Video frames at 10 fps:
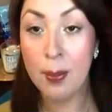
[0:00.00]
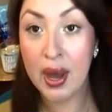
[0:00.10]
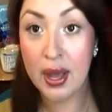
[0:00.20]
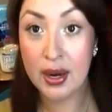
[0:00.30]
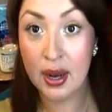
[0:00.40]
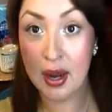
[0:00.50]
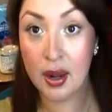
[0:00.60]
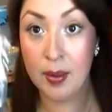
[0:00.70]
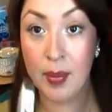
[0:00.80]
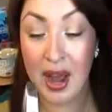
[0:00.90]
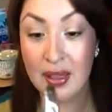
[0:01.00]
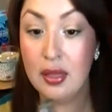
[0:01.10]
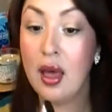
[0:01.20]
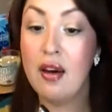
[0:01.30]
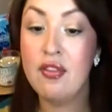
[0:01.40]
But um, I
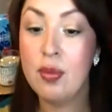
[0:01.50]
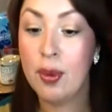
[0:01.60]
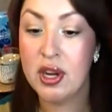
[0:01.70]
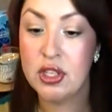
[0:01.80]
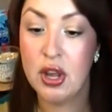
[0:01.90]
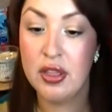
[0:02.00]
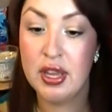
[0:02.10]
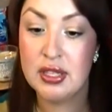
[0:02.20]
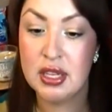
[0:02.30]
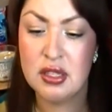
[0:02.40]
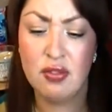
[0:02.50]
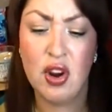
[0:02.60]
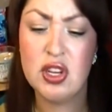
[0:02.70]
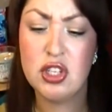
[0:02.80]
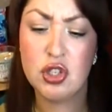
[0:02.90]
love the brush on this. It's
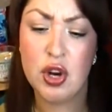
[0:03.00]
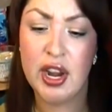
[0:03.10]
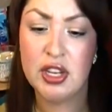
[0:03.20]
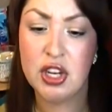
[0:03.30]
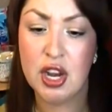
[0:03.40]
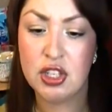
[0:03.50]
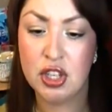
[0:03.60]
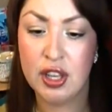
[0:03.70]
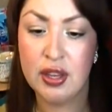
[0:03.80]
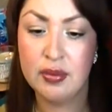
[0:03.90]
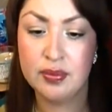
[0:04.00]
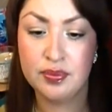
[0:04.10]
very strange actually.